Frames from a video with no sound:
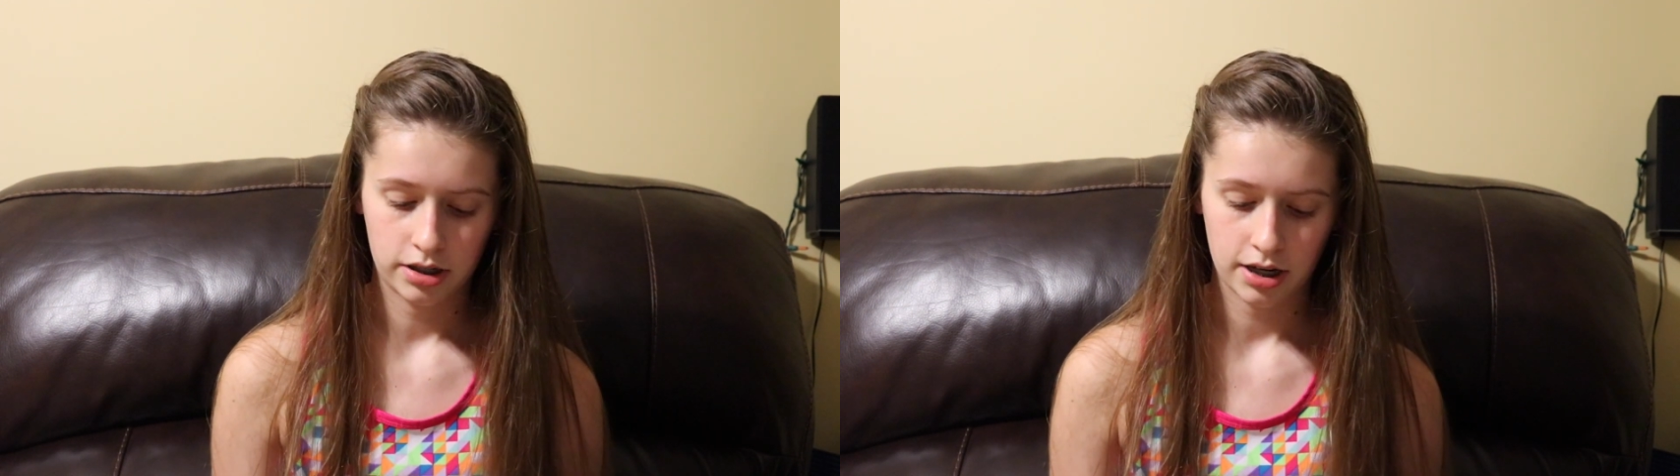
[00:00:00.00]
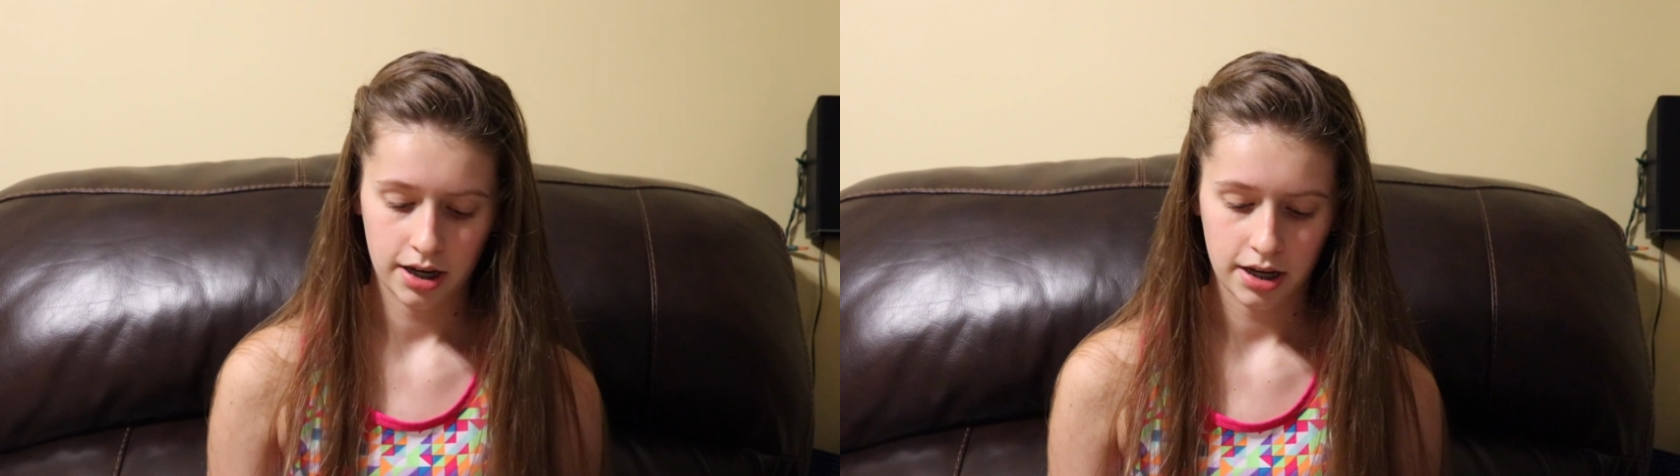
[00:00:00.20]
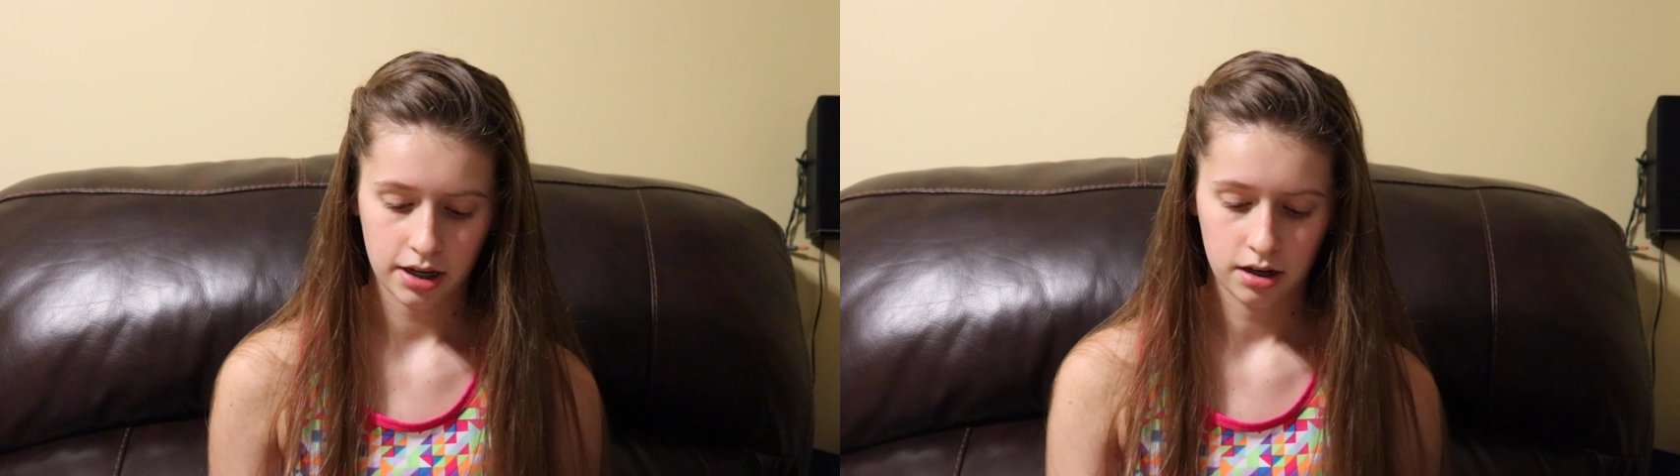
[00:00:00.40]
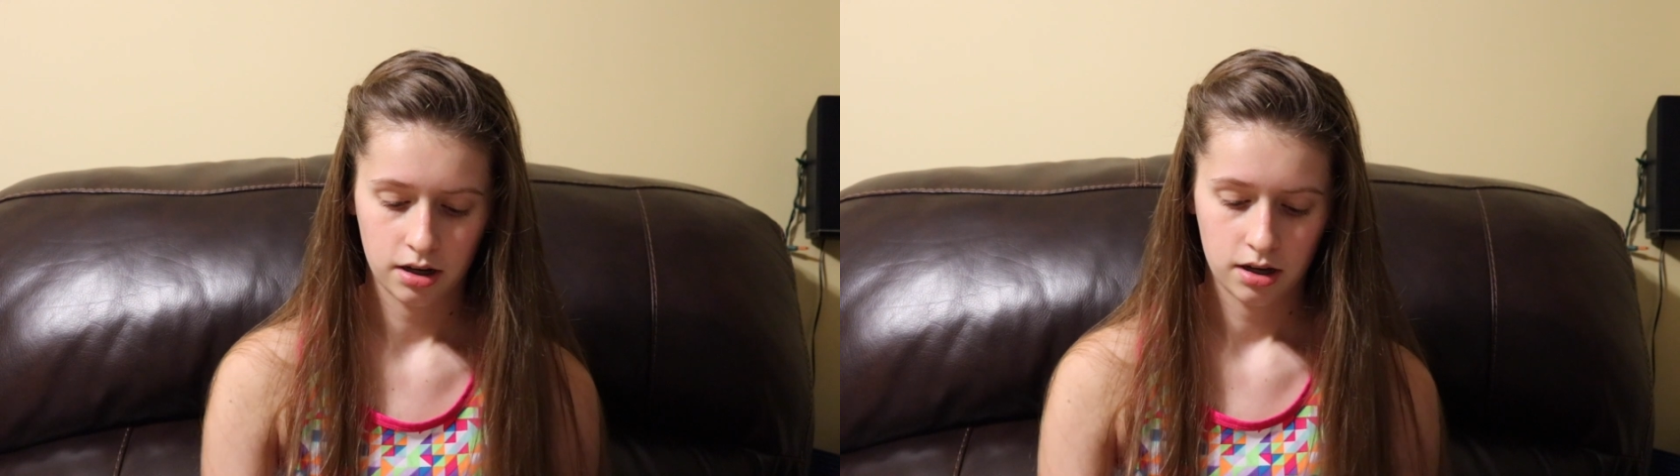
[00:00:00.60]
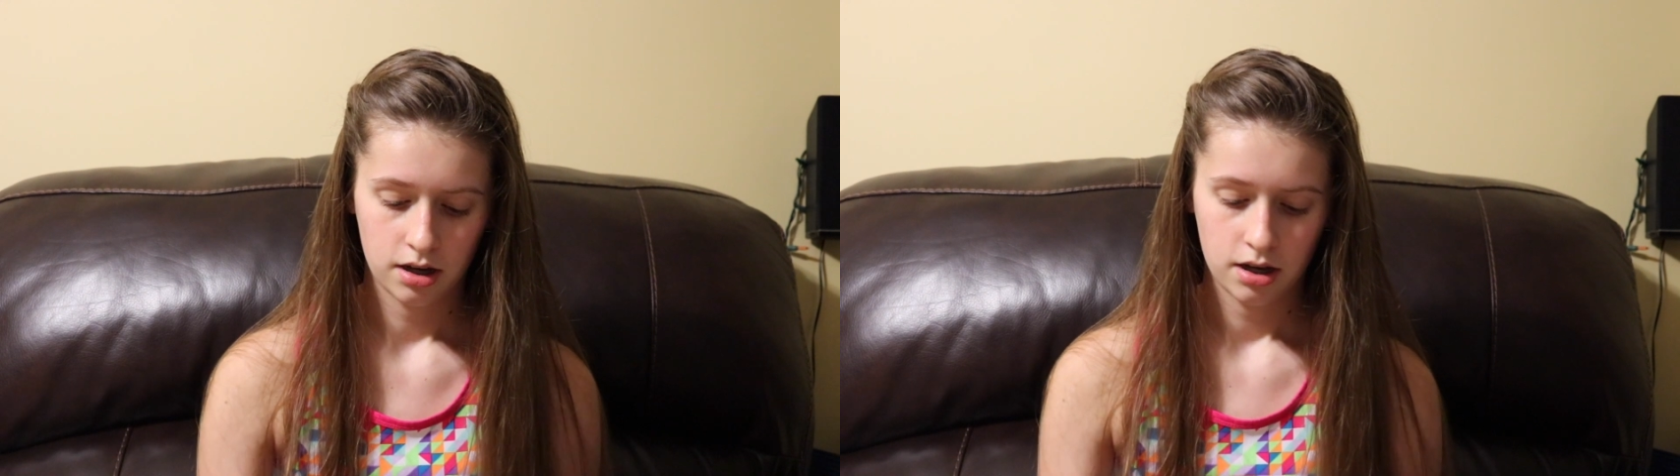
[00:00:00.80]
take
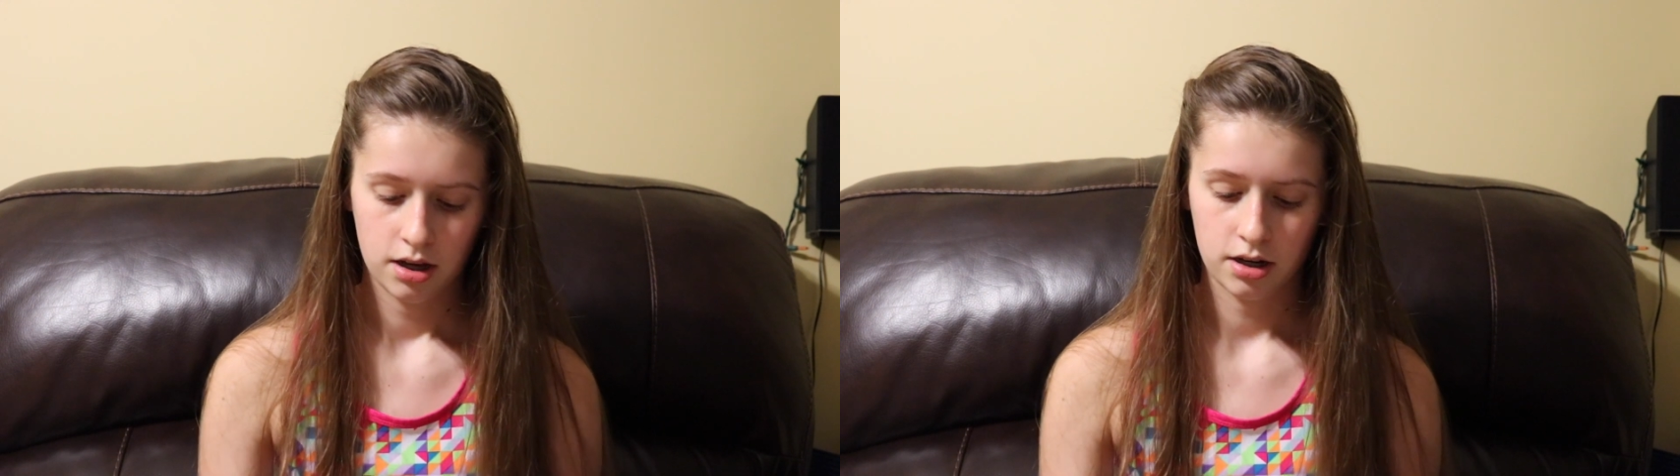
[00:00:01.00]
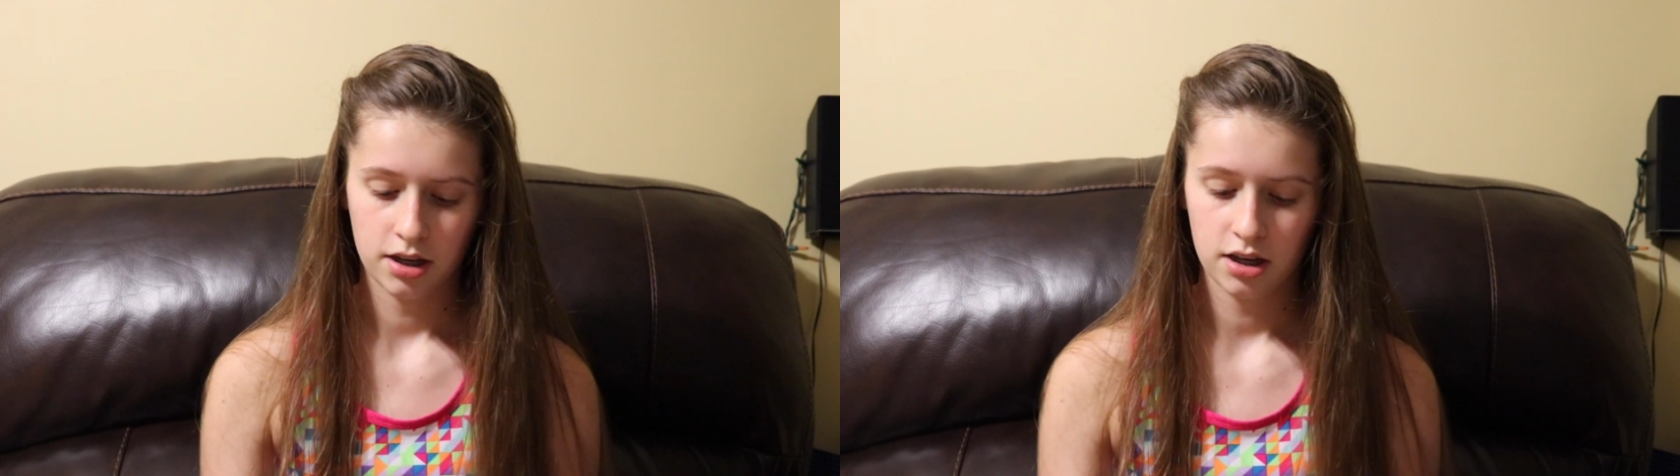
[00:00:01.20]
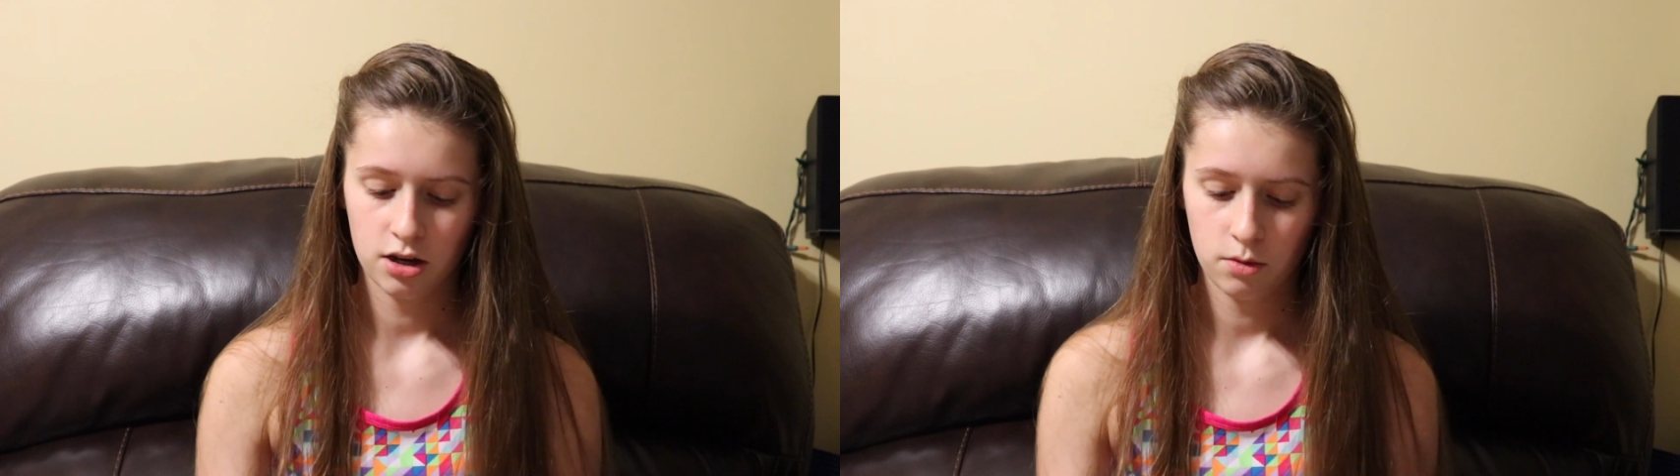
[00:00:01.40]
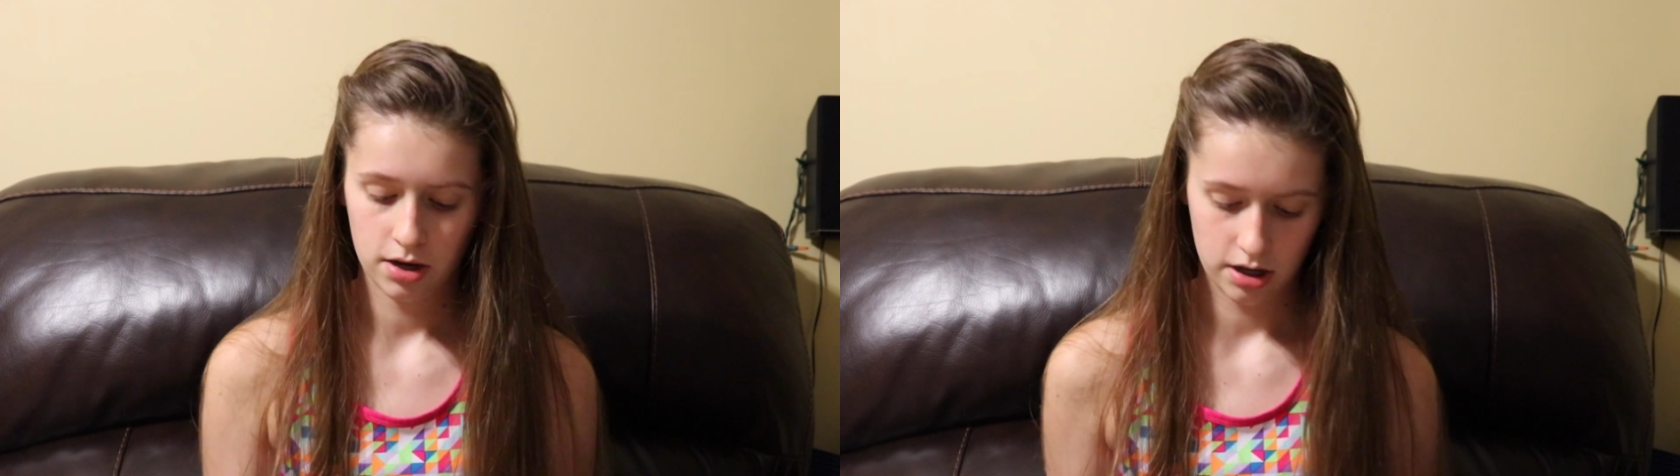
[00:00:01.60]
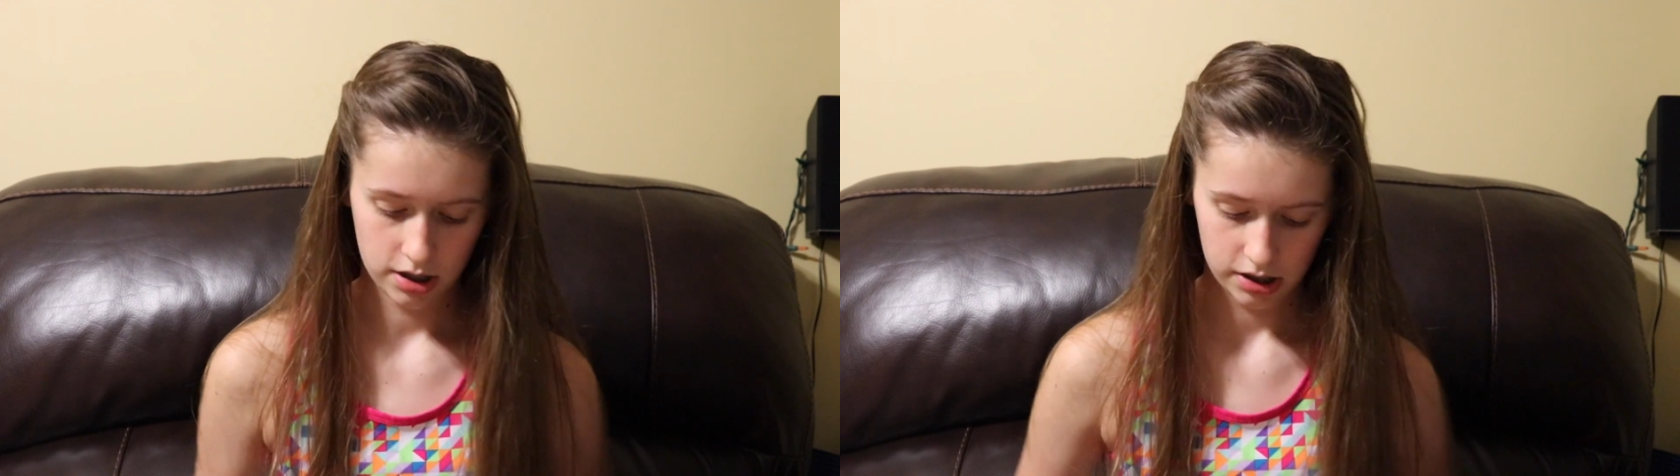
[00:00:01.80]
an
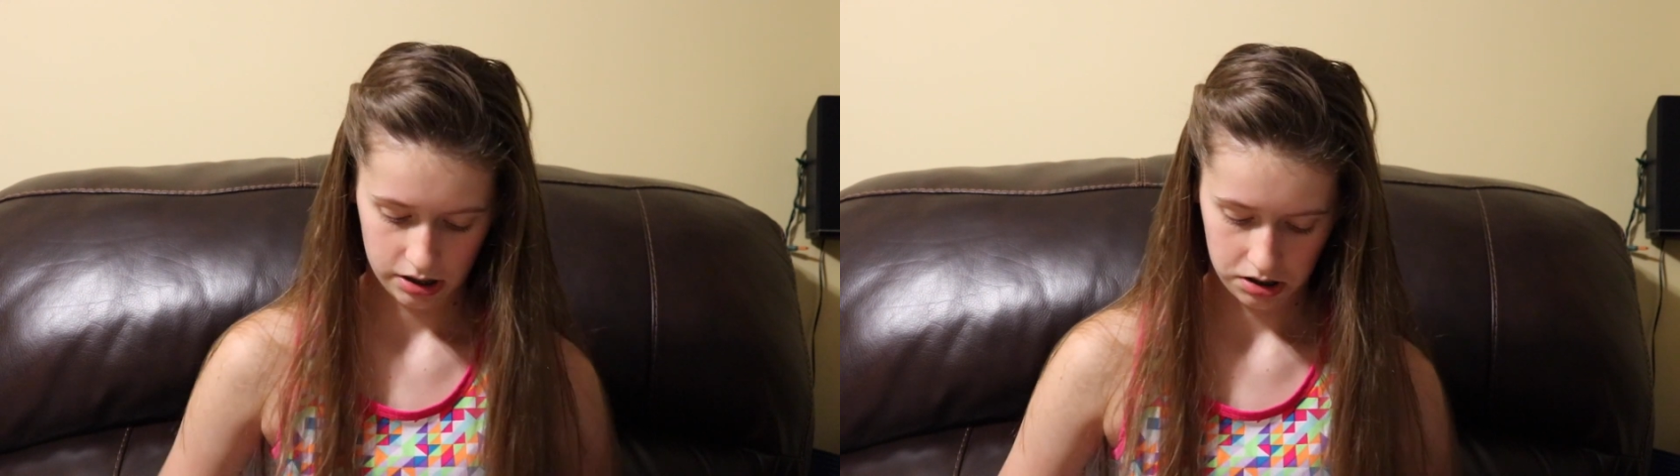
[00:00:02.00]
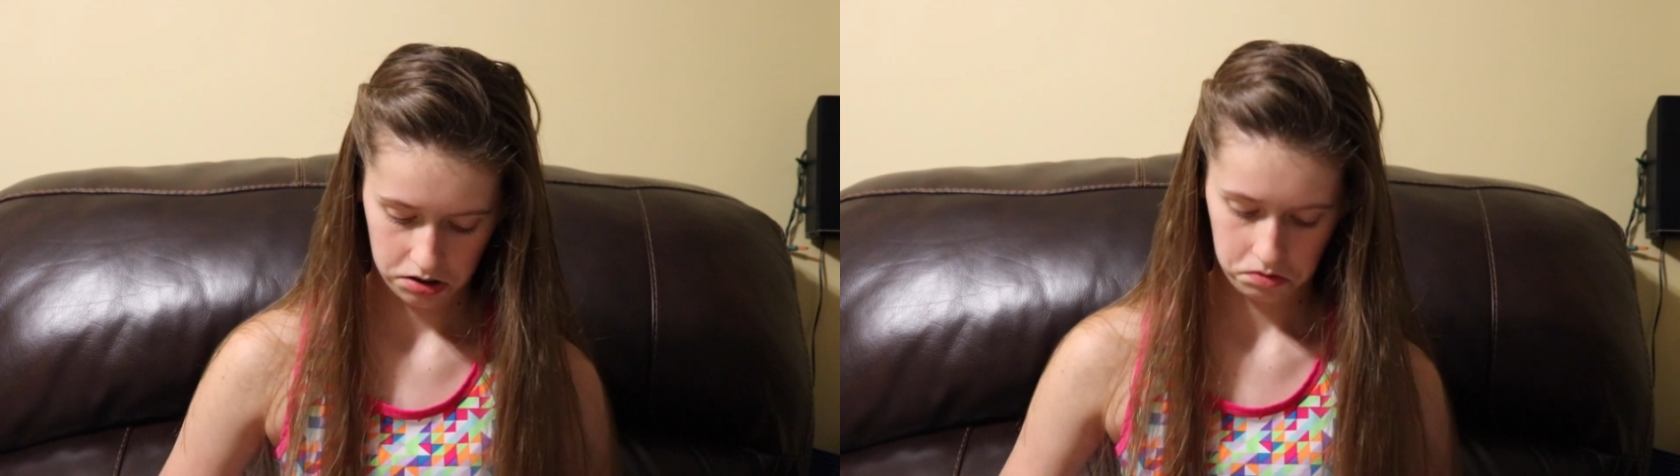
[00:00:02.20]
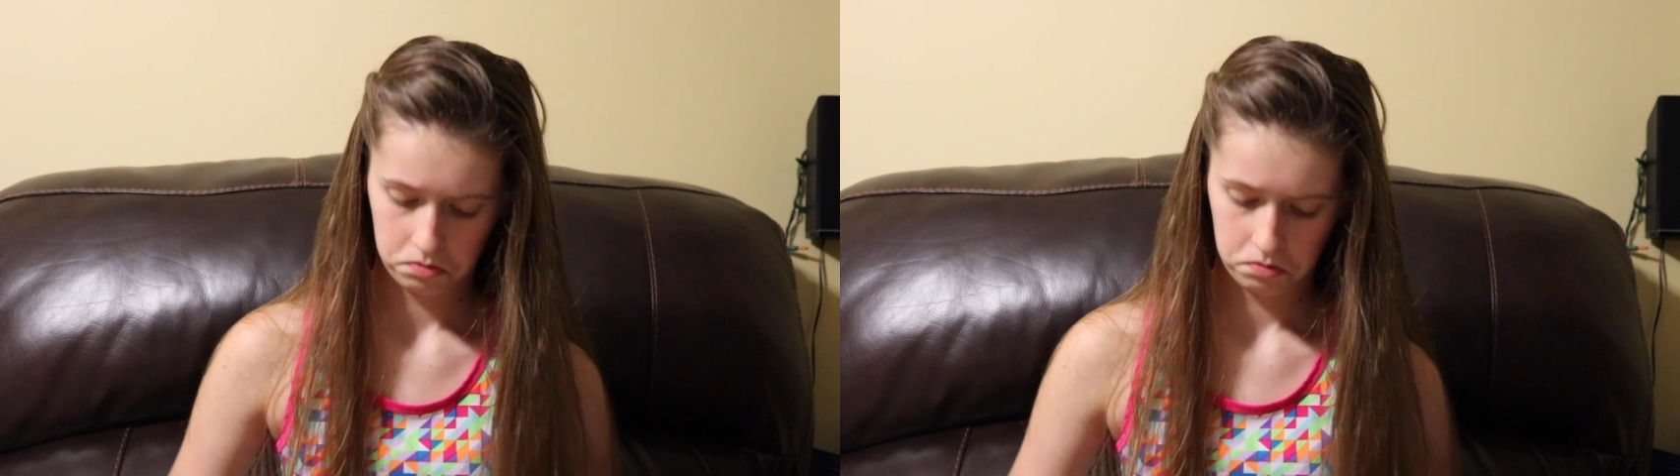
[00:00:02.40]
EOS,